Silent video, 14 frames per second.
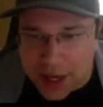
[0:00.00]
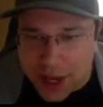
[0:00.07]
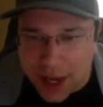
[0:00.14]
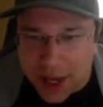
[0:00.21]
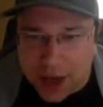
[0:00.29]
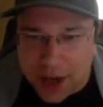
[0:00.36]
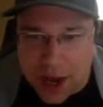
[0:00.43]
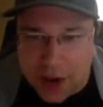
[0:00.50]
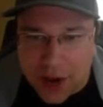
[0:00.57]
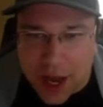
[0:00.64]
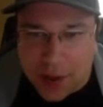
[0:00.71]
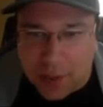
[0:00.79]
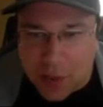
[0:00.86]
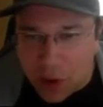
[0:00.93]
Now you got
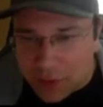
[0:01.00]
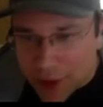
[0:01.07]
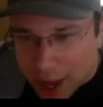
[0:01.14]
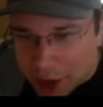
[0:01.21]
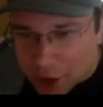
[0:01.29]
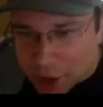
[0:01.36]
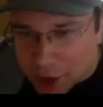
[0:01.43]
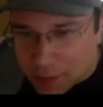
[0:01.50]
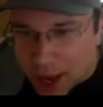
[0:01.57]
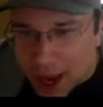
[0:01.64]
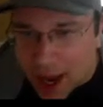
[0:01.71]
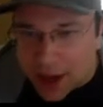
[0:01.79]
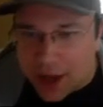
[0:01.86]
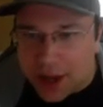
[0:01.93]
Mo Wagner
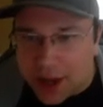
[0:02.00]
back.